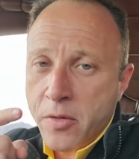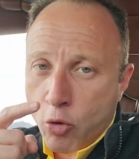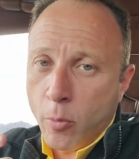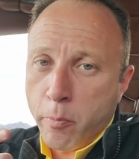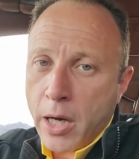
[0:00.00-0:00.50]
They're
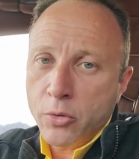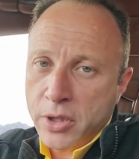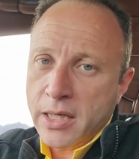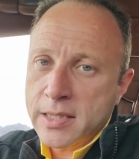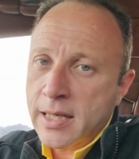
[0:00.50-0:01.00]
all
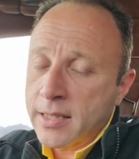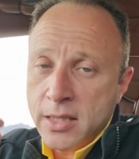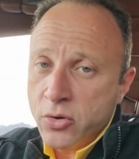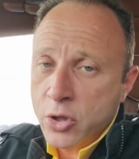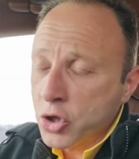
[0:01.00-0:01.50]
biotech stocks.
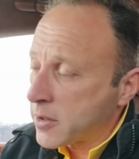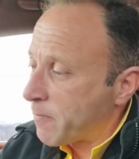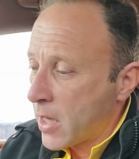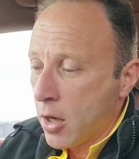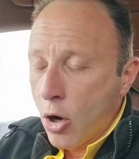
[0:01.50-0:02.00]
That's why I
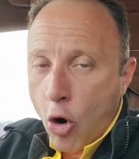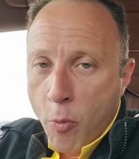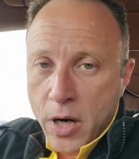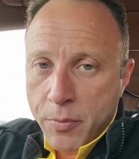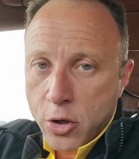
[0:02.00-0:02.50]
just
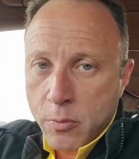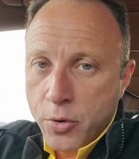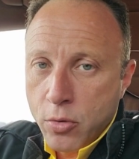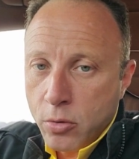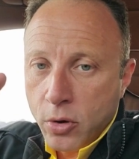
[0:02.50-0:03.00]
open up your
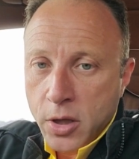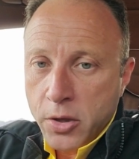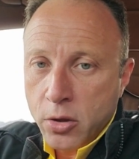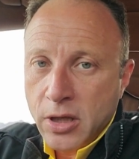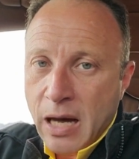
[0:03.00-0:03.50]
computer, look at
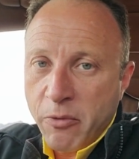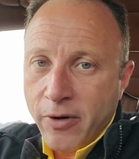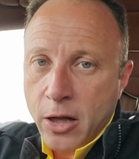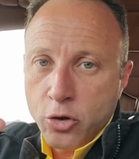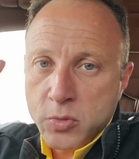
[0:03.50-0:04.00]
you know top
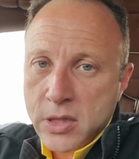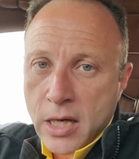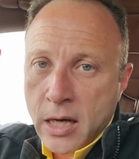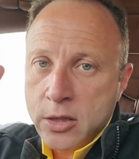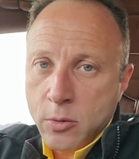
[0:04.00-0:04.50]
volume
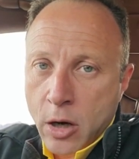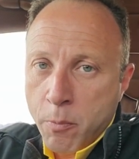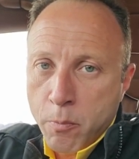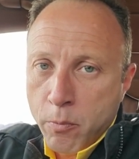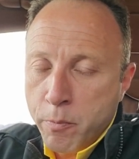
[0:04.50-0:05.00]
stocks, up
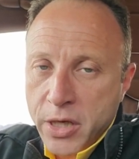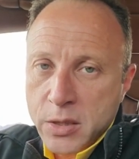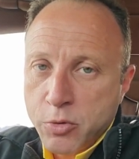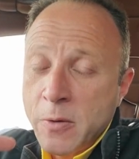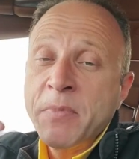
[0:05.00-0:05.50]

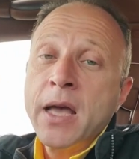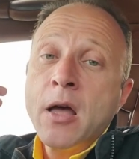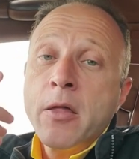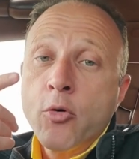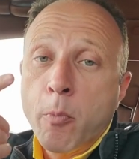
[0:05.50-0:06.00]
biggest. Percent.
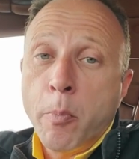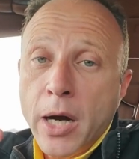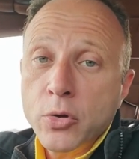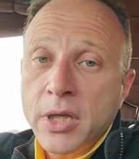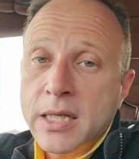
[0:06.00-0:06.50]
They're
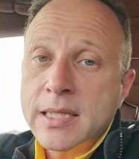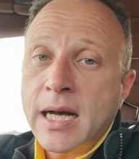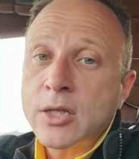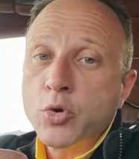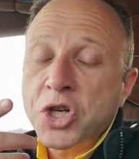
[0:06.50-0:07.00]
biotech
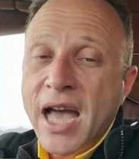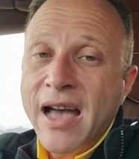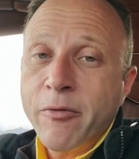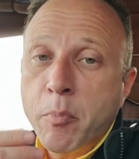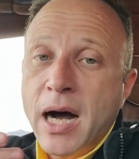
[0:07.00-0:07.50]
stocks which
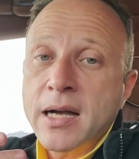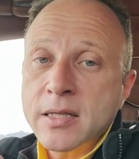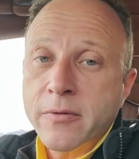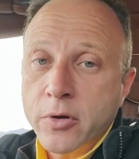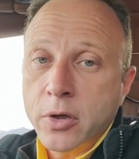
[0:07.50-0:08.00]
have
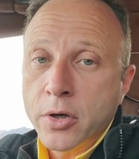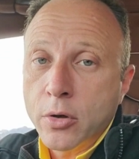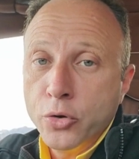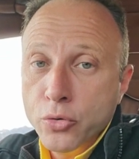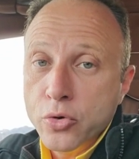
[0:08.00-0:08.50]
positive
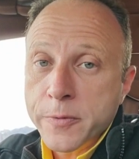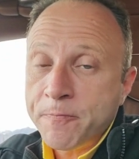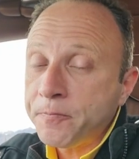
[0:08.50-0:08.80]
clinical news.